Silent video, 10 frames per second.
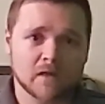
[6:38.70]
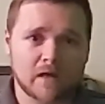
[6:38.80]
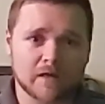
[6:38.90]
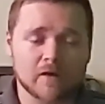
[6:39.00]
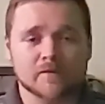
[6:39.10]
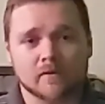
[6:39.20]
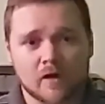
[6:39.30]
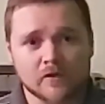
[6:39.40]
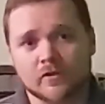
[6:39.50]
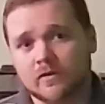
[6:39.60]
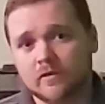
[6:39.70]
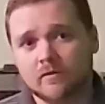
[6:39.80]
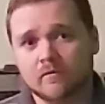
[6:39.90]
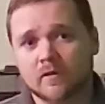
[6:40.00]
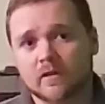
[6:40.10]
I'd also caution
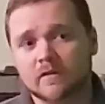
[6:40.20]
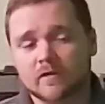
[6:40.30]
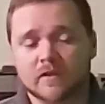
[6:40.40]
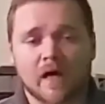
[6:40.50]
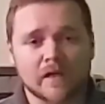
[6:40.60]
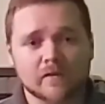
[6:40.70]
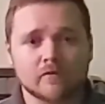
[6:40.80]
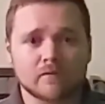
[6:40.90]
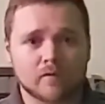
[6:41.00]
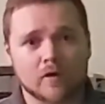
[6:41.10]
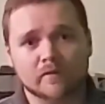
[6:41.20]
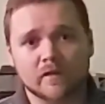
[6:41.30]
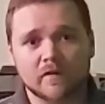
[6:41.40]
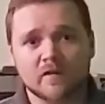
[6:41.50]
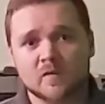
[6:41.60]
you to not get too involved
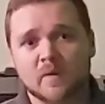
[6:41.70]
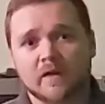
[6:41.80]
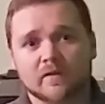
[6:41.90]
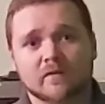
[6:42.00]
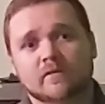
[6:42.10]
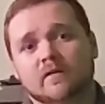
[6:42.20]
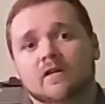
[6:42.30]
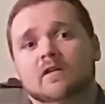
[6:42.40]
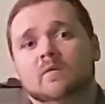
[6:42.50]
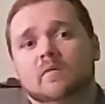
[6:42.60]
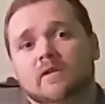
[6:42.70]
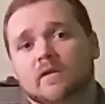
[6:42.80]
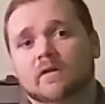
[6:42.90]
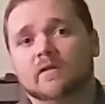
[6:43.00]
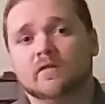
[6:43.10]
into these specs,
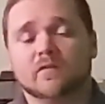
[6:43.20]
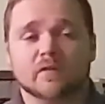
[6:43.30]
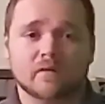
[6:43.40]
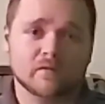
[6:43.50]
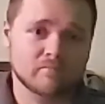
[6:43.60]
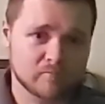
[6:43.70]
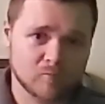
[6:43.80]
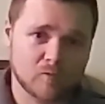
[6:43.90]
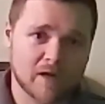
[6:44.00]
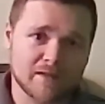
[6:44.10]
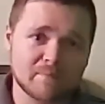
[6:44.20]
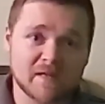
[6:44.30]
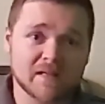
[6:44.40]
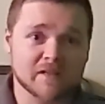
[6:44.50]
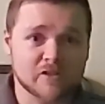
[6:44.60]
because while they
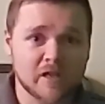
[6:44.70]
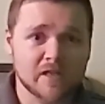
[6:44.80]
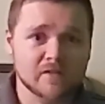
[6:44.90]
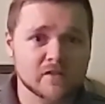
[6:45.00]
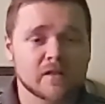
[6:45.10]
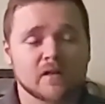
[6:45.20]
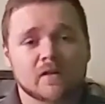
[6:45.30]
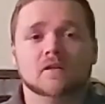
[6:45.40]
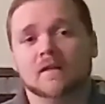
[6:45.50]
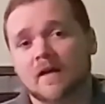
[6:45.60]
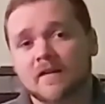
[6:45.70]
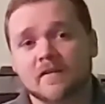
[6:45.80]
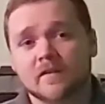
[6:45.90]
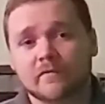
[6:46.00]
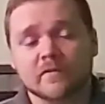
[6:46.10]
may not change, a lot of
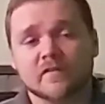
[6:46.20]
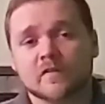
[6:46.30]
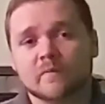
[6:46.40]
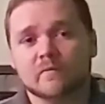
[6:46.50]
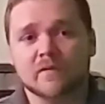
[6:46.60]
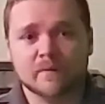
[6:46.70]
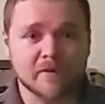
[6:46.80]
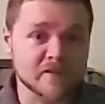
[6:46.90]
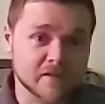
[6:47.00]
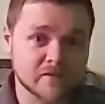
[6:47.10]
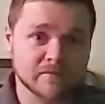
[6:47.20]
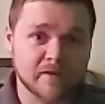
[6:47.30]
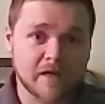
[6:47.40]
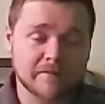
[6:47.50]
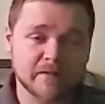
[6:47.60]
the differences between the PlayStation
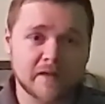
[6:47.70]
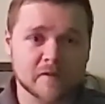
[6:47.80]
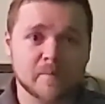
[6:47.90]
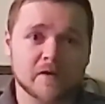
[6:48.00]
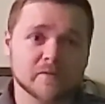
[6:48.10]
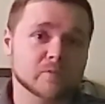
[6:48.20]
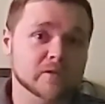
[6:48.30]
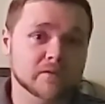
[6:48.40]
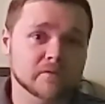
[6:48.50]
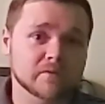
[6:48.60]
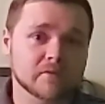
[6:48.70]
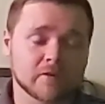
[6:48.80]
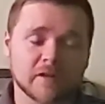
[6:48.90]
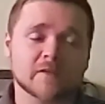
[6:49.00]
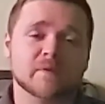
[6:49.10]
5 and Xbox One
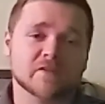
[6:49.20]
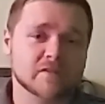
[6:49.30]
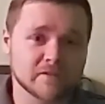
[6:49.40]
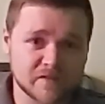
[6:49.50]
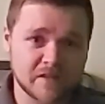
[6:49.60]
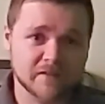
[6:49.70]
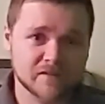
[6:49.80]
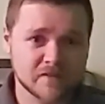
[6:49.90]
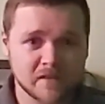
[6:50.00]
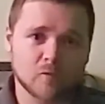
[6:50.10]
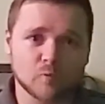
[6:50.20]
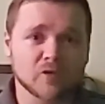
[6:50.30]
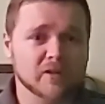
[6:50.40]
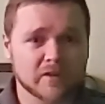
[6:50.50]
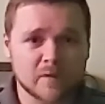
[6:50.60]
or Xbox Series X are
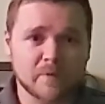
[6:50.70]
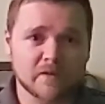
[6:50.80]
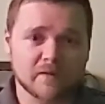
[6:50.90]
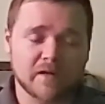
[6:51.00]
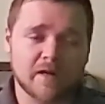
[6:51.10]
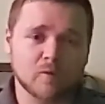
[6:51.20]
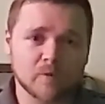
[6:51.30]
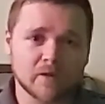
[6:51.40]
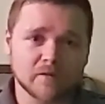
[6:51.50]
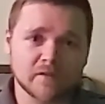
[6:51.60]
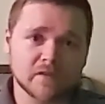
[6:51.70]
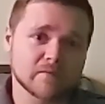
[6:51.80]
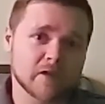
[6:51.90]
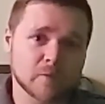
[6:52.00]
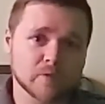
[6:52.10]
really going to depend on how well the
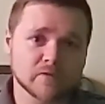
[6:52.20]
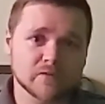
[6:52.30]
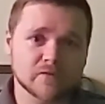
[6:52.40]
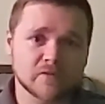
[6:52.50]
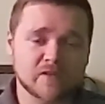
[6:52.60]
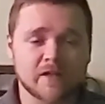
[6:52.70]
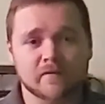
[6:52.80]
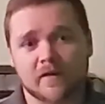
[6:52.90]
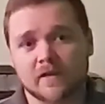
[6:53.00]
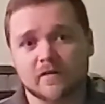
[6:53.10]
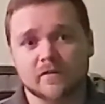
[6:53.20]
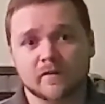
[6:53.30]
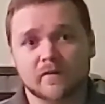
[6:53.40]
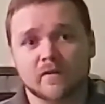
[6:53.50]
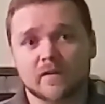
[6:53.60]
developers take advantage of
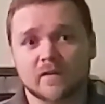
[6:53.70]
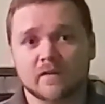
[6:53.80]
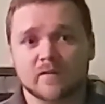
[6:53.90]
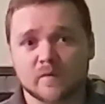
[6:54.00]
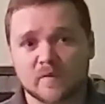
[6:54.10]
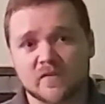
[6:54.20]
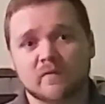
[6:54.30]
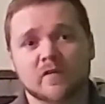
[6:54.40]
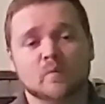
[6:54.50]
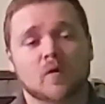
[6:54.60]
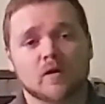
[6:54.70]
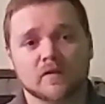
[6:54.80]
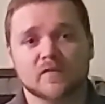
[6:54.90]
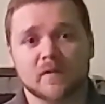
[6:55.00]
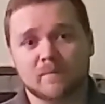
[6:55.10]
the specific
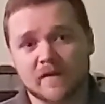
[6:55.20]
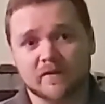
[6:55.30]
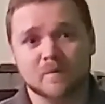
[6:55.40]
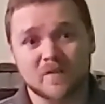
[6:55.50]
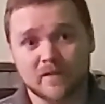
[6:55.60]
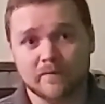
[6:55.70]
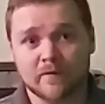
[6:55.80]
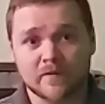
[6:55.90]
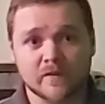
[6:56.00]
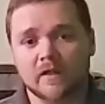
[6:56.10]
parts that make them different.